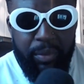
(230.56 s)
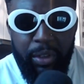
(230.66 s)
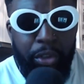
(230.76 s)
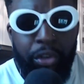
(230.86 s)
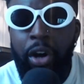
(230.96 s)

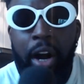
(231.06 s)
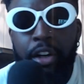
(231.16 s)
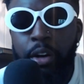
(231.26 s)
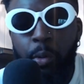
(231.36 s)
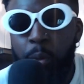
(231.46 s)
you can't
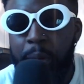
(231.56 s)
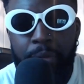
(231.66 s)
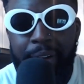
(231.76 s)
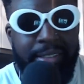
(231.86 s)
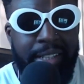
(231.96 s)
go a week
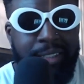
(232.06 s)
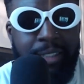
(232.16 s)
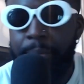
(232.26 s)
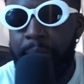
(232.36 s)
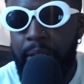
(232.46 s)
without seeing
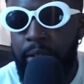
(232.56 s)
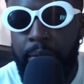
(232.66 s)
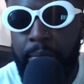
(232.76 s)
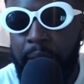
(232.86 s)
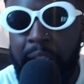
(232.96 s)
somebody,
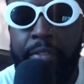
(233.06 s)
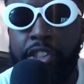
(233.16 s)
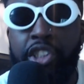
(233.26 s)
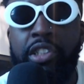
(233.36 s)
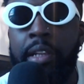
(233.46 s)
either
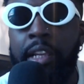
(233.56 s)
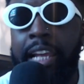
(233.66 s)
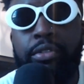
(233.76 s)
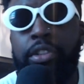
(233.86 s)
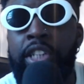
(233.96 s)
get
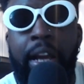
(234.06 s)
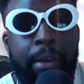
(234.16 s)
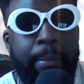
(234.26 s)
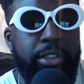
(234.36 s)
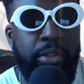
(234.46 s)
into a shouting
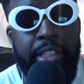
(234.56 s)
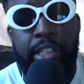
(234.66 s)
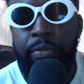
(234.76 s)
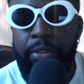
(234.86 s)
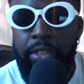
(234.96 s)
match or actually
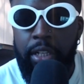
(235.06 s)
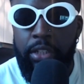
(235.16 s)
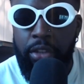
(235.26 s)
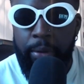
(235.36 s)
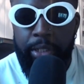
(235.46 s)
physically
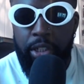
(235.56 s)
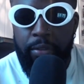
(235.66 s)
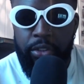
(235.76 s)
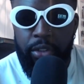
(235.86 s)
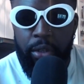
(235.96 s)
assaulting each other.
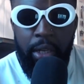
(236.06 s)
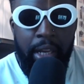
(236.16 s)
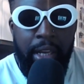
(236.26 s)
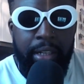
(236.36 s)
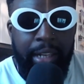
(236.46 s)
So
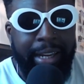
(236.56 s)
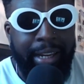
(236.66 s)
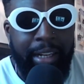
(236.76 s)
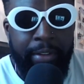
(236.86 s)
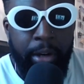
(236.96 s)
that kind
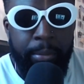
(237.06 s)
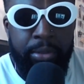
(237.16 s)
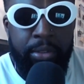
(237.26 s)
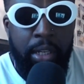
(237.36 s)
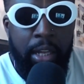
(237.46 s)
of
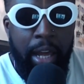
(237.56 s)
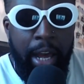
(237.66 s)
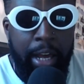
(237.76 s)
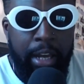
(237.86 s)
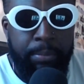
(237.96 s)
helps.
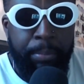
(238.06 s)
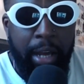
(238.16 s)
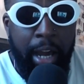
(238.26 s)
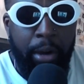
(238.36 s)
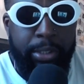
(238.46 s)
But
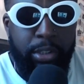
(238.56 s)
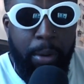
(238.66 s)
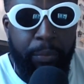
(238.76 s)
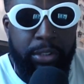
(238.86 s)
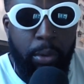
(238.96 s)
I always tell my
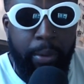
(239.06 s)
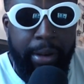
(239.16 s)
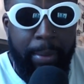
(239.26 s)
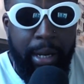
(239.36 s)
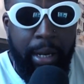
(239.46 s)
friends who are worried
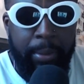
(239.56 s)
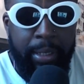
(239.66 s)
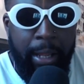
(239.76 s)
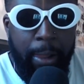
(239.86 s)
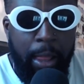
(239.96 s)
about coming
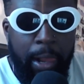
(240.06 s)
that